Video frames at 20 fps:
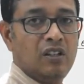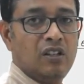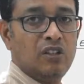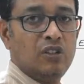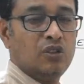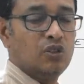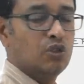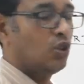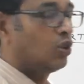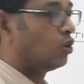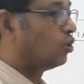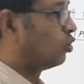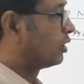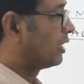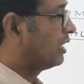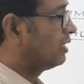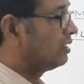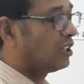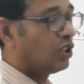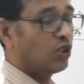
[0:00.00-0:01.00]
So,
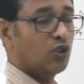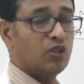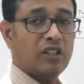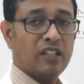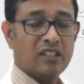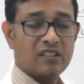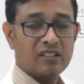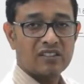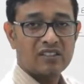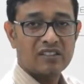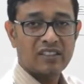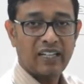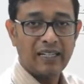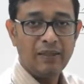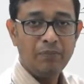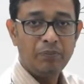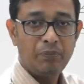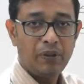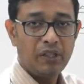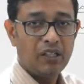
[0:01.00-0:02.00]
noting down its
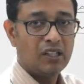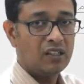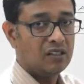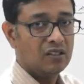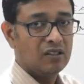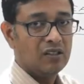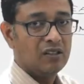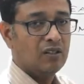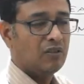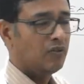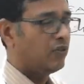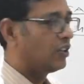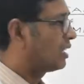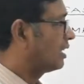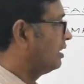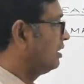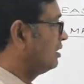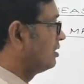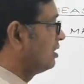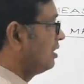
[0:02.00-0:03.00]
time period, we
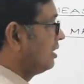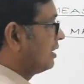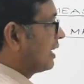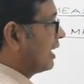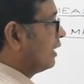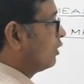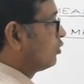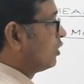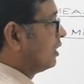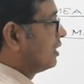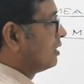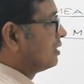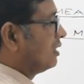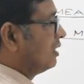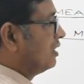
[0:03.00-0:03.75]
can easily calculate the